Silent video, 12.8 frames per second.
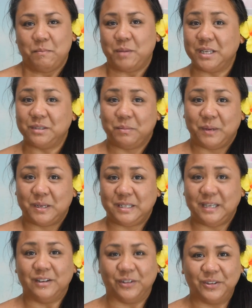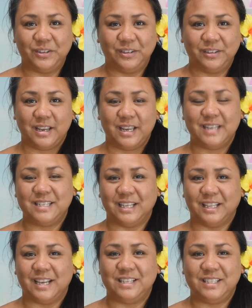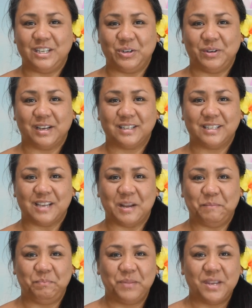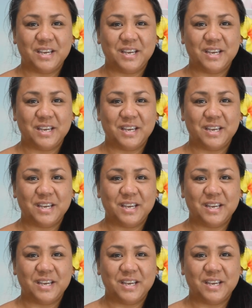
makes a big deal. Until I see you next time,